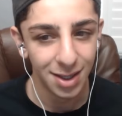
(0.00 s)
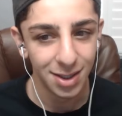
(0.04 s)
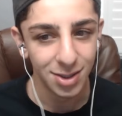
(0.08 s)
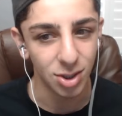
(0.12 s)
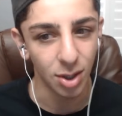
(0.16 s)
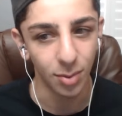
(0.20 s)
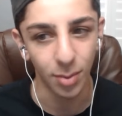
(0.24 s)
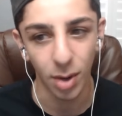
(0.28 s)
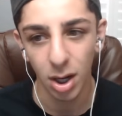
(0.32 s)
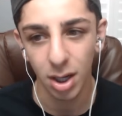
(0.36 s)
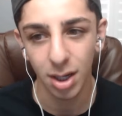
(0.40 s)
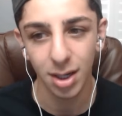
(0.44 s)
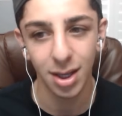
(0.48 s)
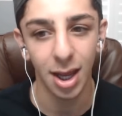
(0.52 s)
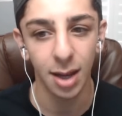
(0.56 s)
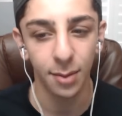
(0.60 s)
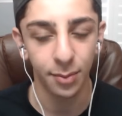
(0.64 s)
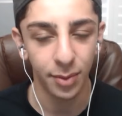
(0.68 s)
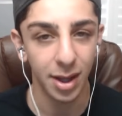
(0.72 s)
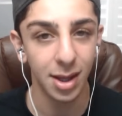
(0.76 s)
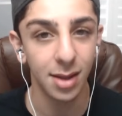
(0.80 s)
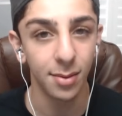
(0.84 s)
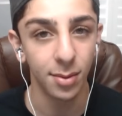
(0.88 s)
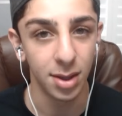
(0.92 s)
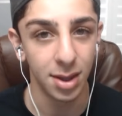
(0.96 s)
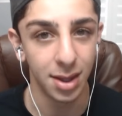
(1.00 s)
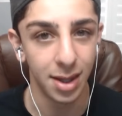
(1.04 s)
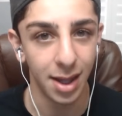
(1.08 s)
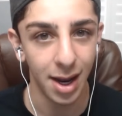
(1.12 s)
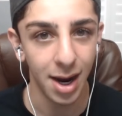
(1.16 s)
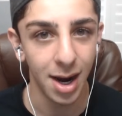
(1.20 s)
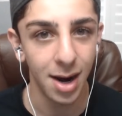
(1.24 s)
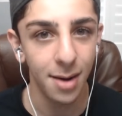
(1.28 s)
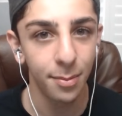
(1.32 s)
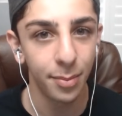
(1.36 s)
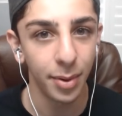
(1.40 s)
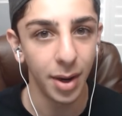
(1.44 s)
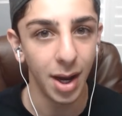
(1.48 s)
So I'm not gonna like play them in
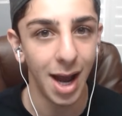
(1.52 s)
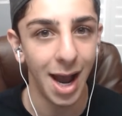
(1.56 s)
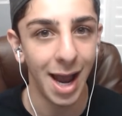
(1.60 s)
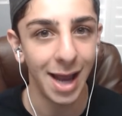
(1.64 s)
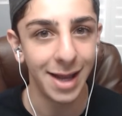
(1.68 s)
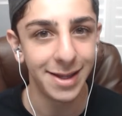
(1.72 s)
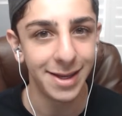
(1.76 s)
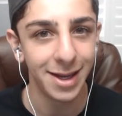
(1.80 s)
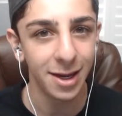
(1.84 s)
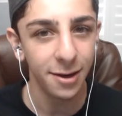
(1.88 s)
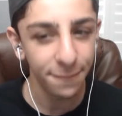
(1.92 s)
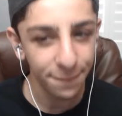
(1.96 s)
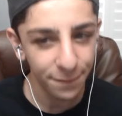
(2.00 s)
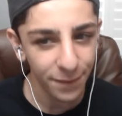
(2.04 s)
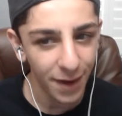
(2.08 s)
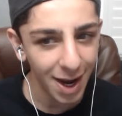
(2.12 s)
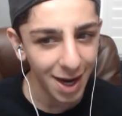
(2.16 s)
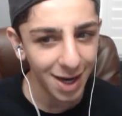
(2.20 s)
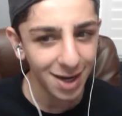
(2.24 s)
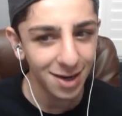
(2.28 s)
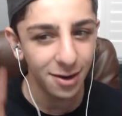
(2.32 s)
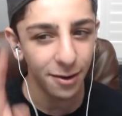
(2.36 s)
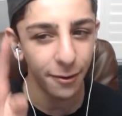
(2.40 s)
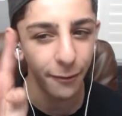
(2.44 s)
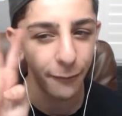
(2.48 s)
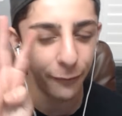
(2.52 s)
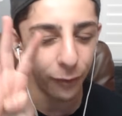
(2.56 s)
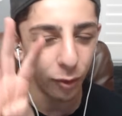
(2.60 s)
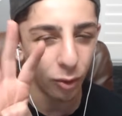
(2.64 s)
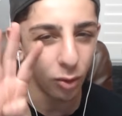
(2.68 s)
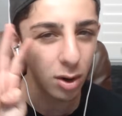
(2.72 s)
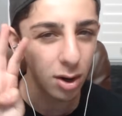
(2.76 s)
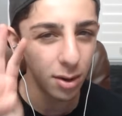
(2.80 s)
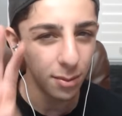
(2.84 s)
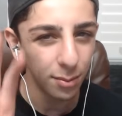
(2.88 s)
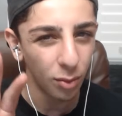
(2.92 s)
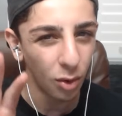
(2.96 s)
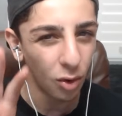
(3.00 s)
there, but I did find
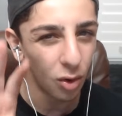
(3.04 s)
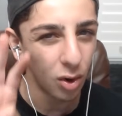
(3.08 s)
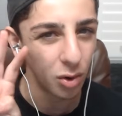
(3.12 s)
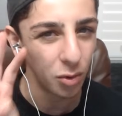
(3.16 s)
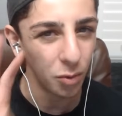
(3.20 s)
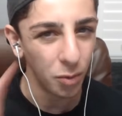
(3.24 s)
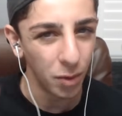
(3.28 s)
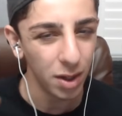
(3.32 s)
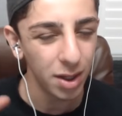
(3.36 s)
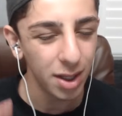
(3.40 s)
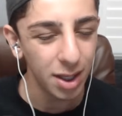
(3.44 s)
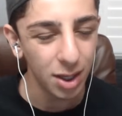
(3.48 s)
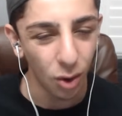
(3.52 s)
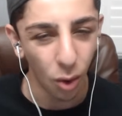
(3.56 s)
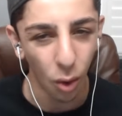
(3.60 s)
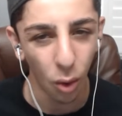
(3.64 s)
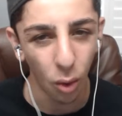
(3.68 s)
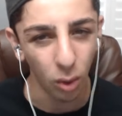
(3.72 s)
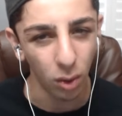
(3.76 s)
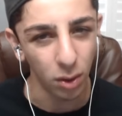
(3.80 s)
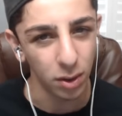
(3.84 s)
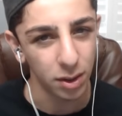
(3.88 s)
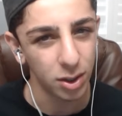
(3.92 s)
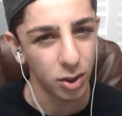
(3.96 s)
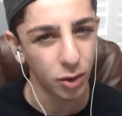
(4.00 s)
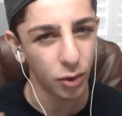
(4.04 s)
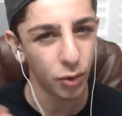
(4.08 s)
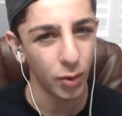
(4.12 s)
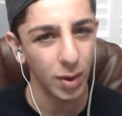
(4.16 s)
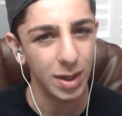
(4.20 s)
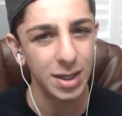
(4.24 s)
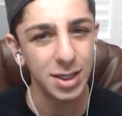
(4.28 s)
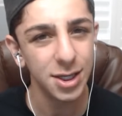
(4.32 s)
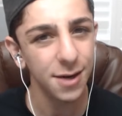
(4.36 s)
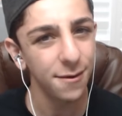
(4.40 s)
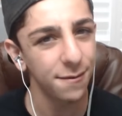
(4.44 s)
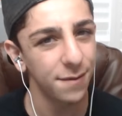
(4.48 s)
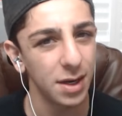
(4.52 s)
four more really old
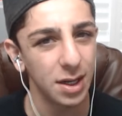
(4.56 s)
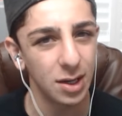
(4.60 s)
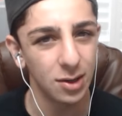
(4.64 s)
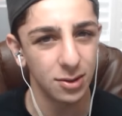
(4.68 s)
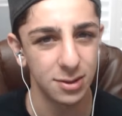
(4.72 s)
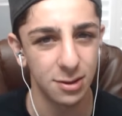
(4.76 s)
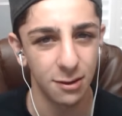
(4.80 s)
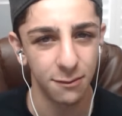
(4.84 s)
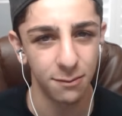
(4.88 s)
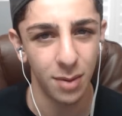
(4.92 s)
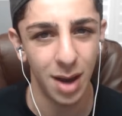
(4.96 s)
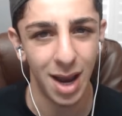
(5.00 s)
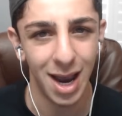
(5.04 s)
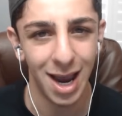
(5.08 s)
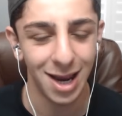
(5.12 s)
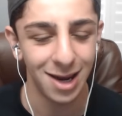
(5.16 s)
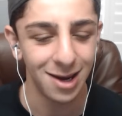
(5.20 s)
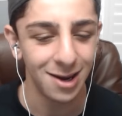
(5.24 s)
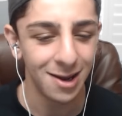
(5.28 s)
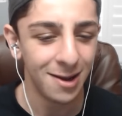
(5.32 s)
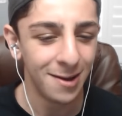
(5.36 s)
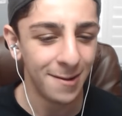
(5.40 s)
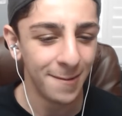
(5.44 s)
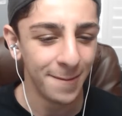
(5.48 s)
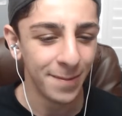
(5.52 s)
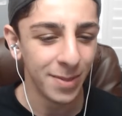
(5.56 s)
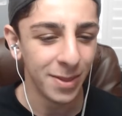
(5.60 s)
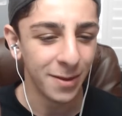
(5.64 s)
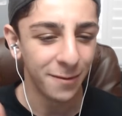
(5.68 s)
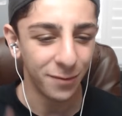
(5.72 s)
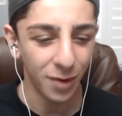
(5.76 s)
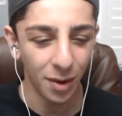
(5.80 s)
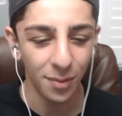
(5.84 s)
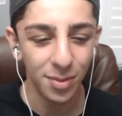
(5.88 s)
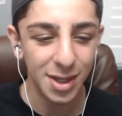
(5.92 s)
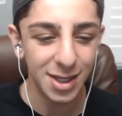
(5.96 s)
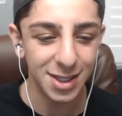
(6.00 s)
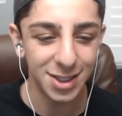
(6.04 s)
cringy videos of mine
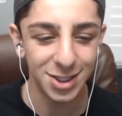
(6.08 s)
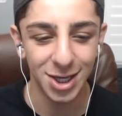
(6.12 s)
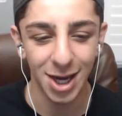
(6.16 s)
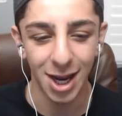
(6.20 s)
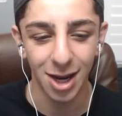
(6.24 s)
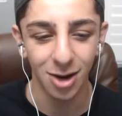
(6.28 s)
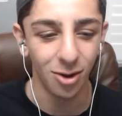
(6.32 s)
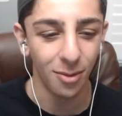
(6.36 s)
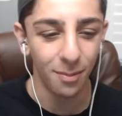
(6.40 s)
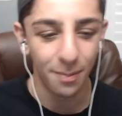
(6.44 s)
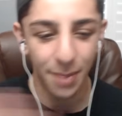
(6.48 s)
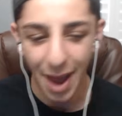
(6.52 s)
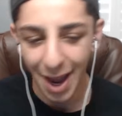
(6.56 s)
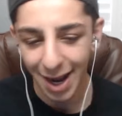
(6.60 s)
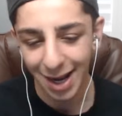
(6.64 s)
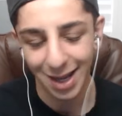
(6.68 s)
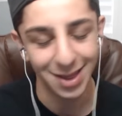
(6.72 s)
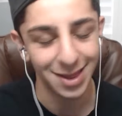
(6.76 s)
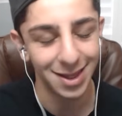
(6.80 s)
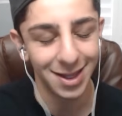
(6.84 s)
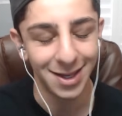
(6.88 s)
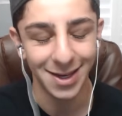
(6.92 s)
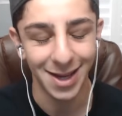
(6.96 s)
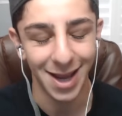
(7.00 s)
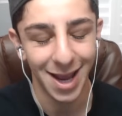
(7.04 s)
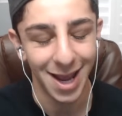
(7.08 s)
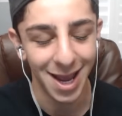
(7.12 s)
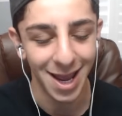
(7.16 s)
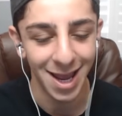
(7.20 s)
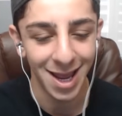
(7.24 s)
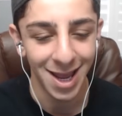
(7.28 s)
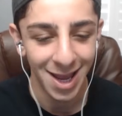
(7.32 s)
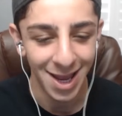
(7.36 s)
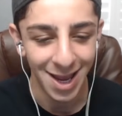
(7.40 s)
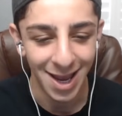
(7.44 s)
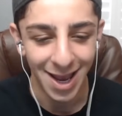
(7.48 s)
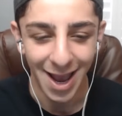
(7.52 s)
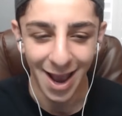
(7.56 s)
from this channel back in the
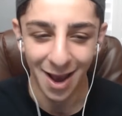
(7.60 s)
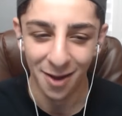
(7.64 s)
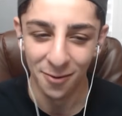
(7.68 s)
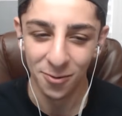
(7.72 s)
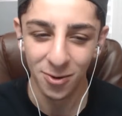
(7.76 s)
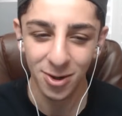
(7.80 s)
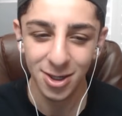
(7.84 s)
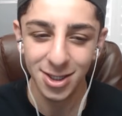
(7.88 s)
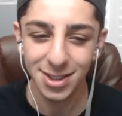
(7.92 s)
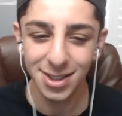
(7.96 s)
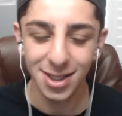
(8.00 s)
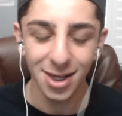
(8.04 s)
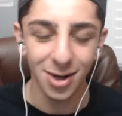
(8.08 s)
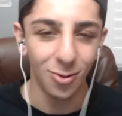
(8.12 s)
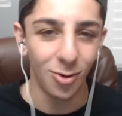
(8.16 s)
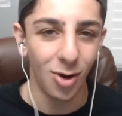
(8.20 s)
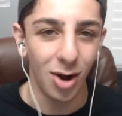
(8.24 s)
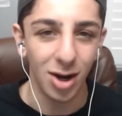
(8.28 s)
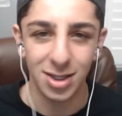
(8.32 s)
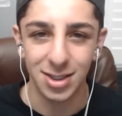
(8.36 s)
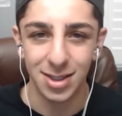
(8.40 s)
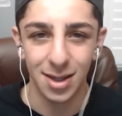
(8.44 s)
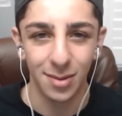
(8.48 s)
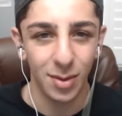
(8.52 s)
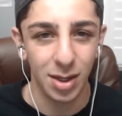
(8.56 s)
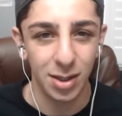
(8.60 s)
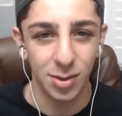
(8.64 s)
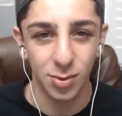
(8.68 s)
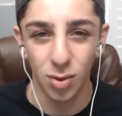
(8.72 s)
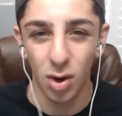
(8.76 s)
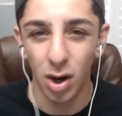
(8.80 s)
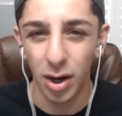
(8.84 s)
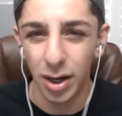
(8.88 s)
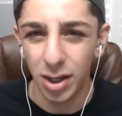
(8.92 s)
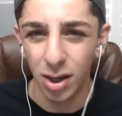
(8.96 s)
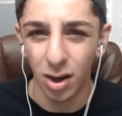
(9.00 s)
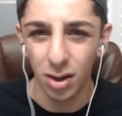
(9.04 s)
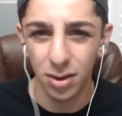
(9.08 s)
day and we're just gonna watch them because we're
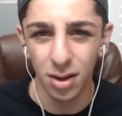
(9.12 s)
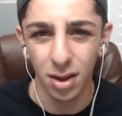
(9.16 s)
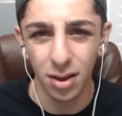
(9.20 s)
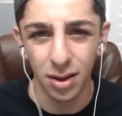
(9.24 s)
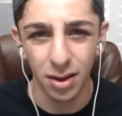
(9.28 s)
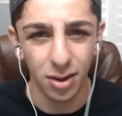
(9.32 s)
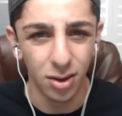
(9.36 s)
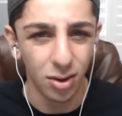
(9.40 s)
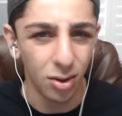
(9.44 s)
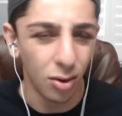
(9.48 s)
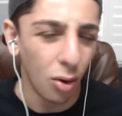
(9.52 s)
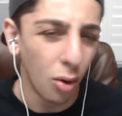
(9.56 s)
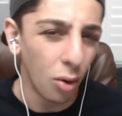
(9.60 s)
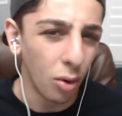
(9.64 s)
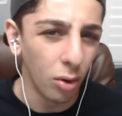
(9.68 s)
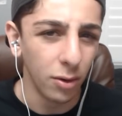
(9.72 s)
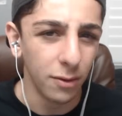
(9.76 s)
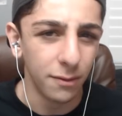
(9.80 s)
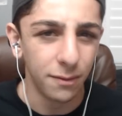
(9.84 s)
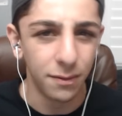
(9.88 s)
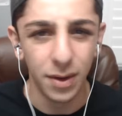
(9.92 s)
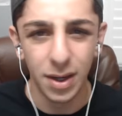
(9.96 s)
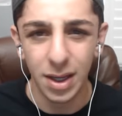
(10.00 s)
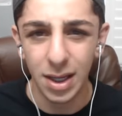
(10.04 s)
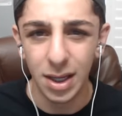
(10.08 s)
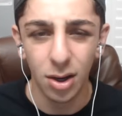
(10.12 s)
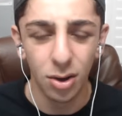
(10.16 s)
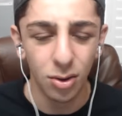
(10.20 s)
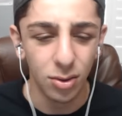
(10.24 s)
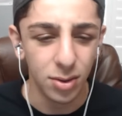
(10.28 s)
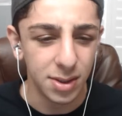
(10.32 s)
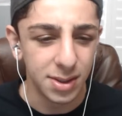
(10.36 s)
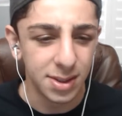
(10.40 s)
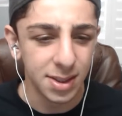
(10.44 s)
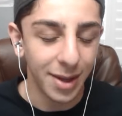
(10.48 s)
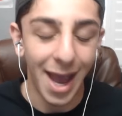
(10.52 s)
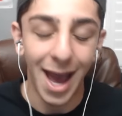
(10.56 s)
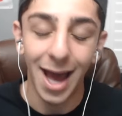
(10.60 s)
already on the little old
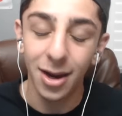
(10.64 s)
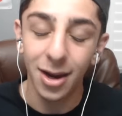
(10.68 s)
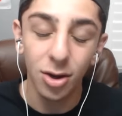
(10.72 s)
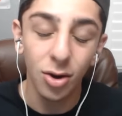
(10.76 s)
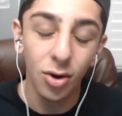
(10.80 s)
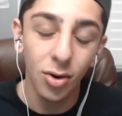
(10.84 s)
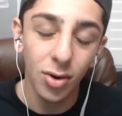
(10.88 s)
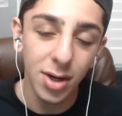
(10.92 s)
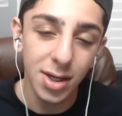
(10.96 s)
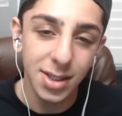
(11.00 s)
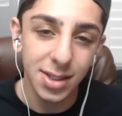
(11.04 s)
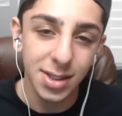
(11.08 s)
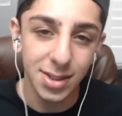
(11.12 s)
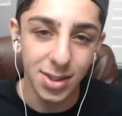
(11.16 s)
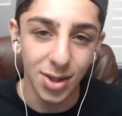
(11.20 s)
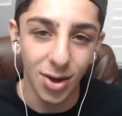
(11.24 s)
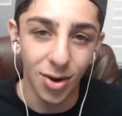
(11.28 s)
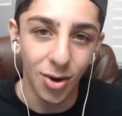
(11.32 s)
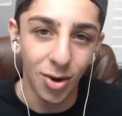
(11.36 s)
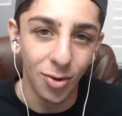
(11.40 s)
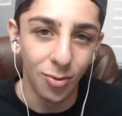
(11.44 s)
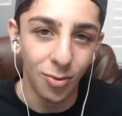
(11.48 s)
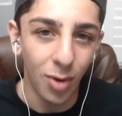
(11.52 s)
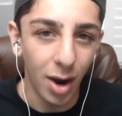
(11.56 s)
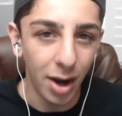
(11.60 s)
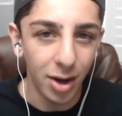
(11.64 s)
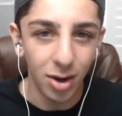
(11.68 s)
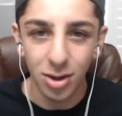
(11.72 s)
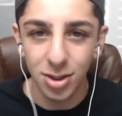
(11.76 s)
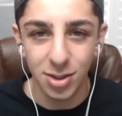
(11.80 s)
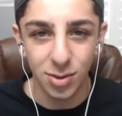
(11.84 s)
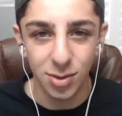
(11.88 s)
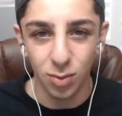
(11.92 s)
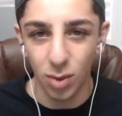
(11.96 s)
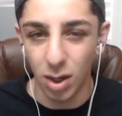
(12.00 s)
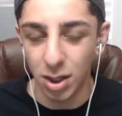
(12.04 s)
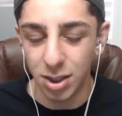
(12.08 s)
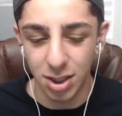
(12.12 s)
videos category so why not
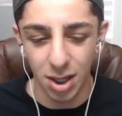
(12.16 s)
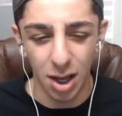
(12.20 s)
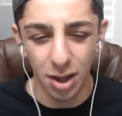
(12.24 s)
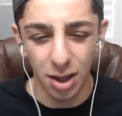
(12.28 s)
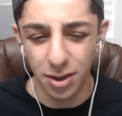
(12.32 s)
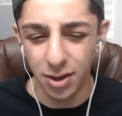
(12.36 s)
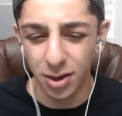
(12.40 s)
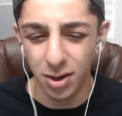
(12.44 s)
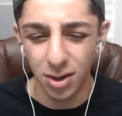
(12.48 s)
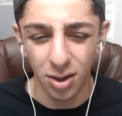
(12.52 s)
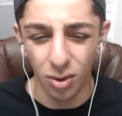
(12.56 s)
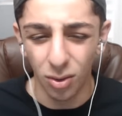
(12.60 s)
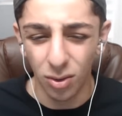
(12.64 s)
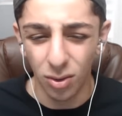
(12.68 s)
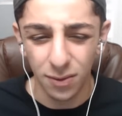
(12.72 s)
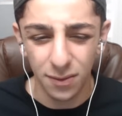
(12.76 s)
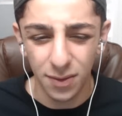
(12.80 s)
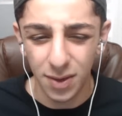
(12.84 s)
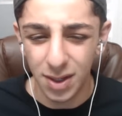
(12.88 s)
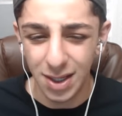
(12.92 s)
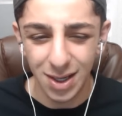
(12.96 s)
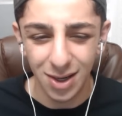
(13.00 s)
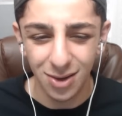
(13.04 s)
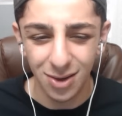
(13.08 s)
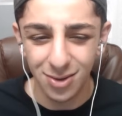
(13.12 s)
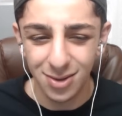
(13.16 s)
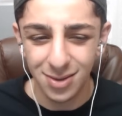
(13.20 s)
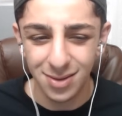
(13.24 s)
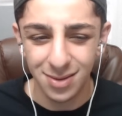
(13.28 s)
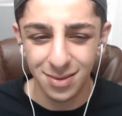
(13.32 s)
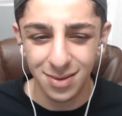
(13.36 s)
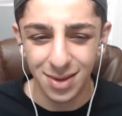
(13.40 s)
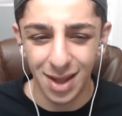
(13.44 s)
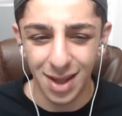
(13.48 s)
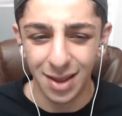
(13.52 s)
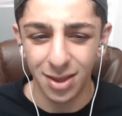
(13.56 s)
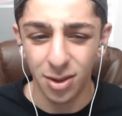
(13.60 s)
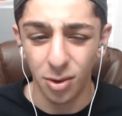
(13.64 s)
just watch other old videos
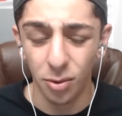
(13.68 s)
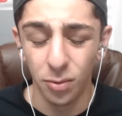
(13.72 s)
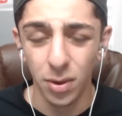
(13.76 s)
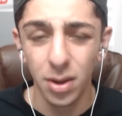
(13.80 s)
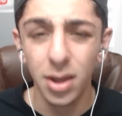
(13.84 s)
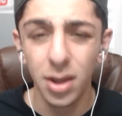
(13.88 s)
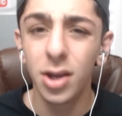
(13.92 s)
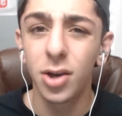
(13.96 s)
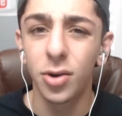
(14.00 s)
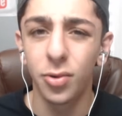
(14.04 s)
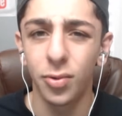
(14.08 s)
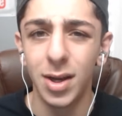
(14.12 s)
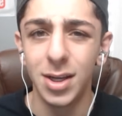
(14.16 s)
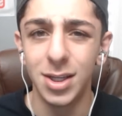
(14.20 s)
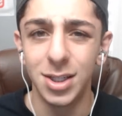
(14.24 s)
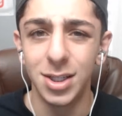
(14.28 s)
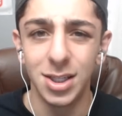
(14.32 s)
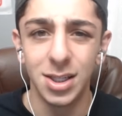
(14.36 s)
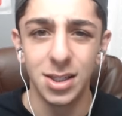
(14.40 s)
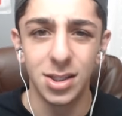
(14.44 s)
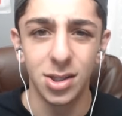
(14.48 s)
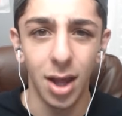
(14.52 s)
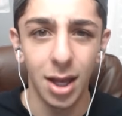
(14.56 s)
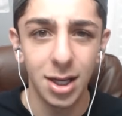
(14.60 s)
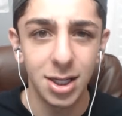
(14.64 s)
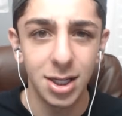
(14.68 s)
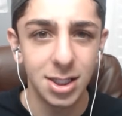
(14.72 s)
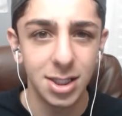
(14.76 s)
and they're really cringy so I